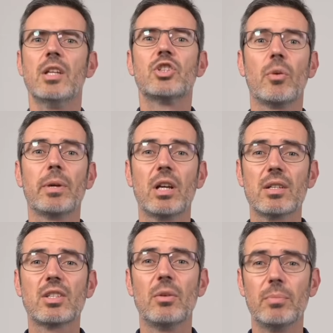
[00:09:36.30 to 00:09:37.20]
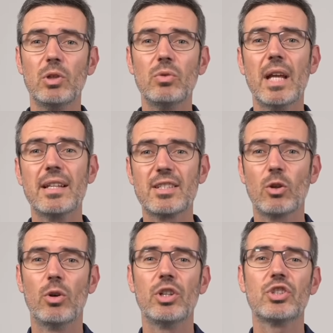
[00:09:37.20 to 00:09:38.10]
So because compute and
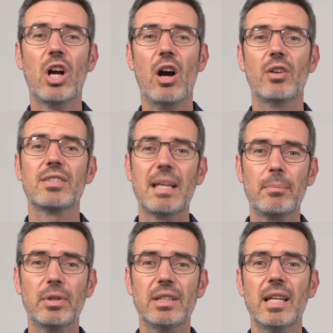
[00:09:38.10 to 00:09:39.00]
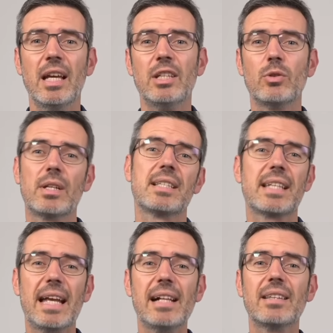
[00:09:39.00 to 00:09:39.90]
storage are separate, you can
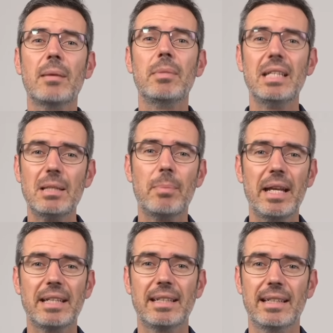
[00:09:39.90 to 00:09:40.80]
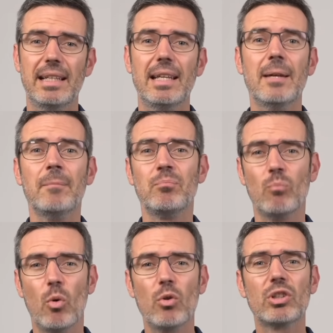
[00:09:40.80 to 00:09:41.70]
scale them independently.
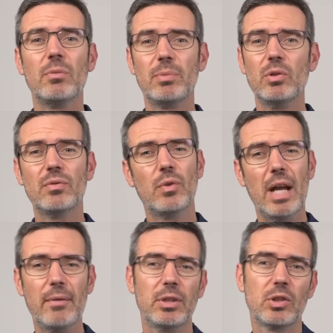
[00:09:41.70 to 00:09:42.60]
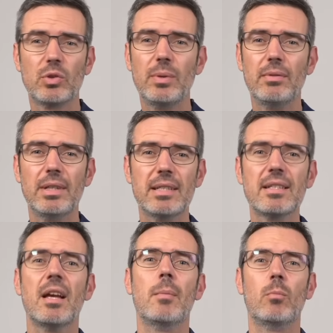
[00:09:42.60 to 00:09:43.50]
More compute for heavier queries,
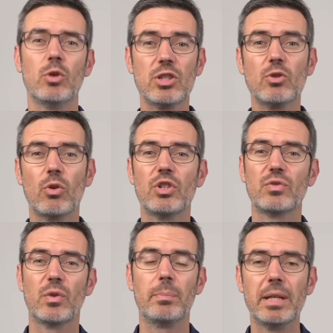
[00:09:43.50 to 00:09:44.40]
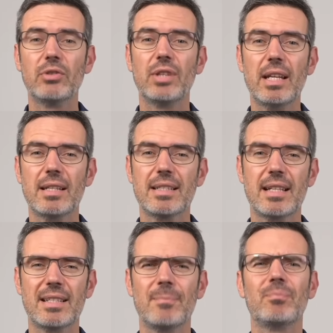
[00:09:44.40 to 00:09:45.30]
more storage for bigger
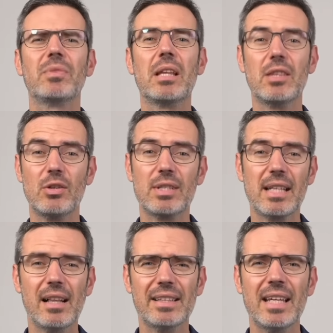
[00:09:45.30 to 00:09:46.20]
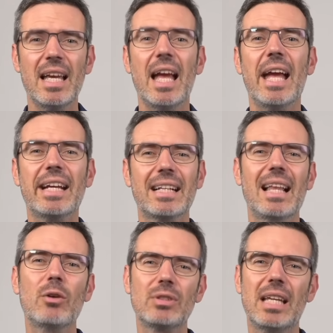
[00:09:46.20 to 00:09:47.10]
datasets. The result? A
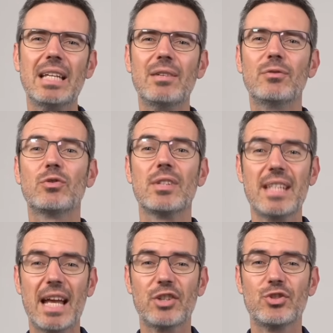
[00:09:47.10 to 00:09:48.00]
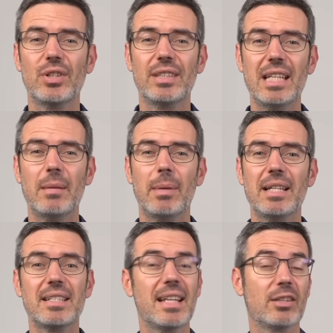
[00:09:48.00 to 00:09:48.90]
cloud-native transactional
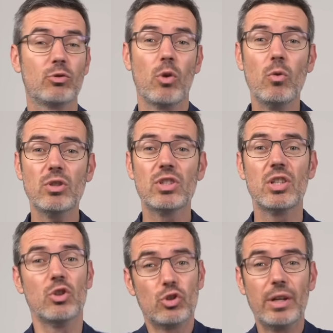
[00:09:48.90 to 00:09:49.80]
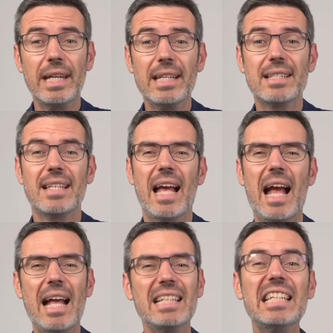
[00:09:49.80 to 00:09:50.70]
database that grows, shrinks,
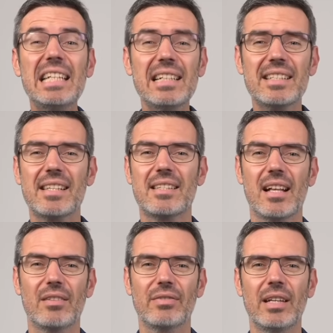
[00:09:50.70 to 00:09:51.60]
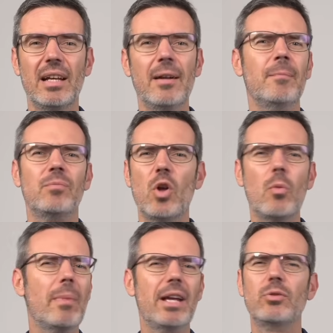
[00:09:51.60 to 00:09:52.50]
and heals itself. No
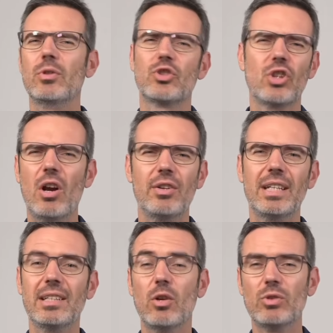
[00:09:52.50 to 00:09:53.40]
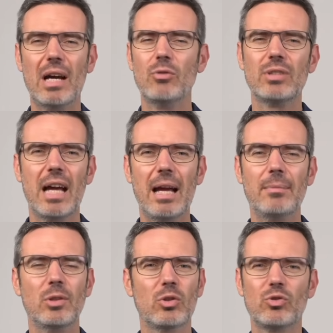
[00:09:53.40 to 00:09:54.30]
manual sharding, no
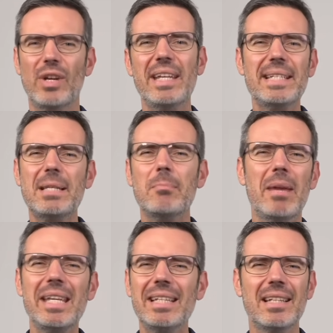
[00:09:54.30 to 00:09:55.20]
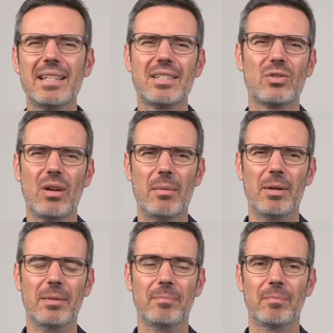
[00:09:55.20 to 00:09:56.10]
downtime, no crazy maintenance drama.